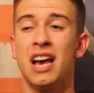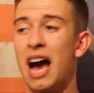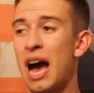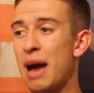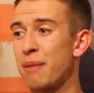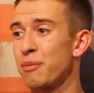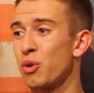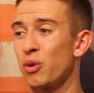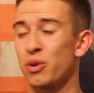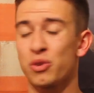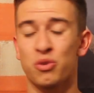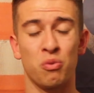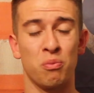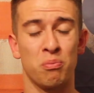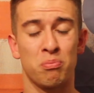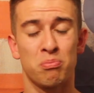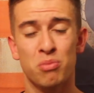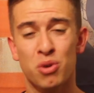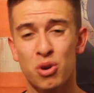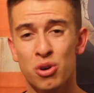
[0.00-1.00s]
I'm going to
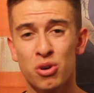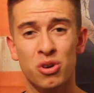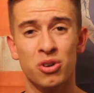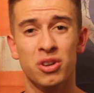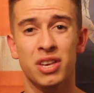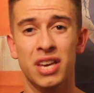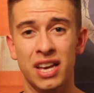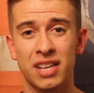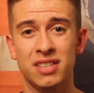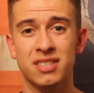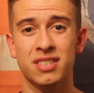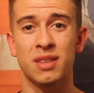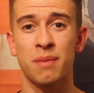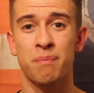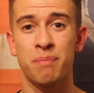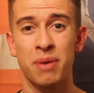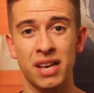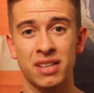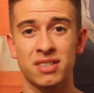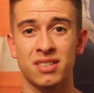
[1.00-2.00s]
murder kids in the
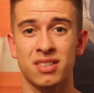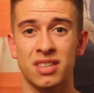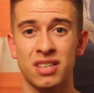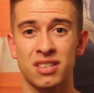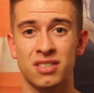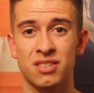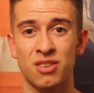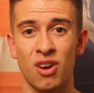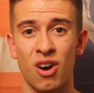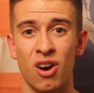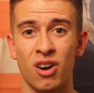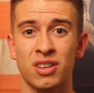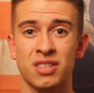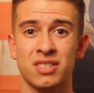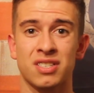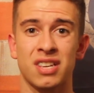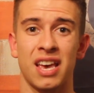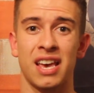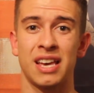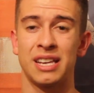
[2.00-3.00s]
pit to these
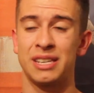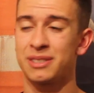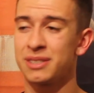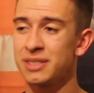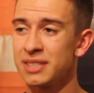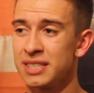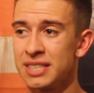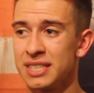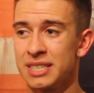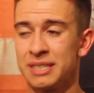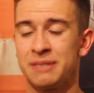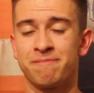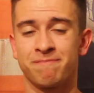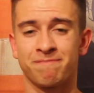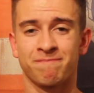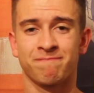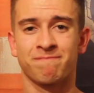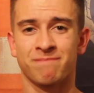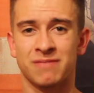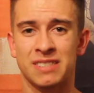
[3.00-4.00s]
songs and
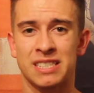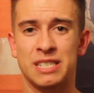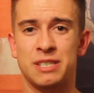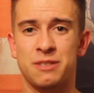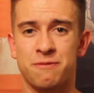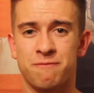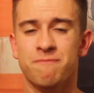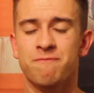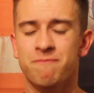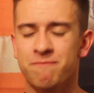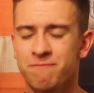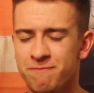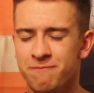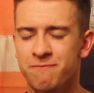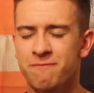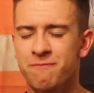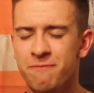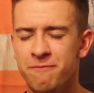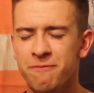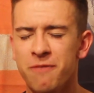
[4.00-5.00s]
just
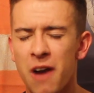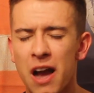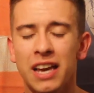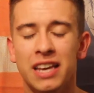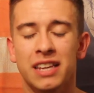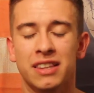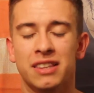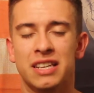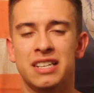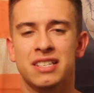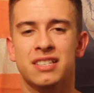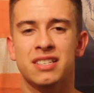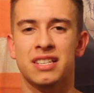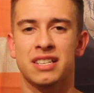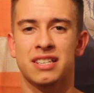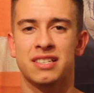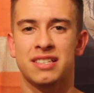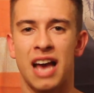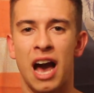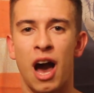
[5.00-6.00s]
fucking listen to
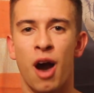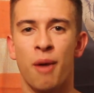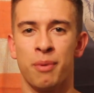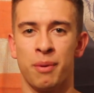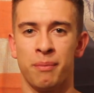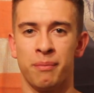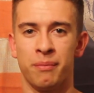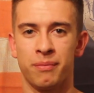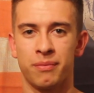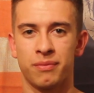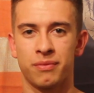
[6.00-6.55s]
this album.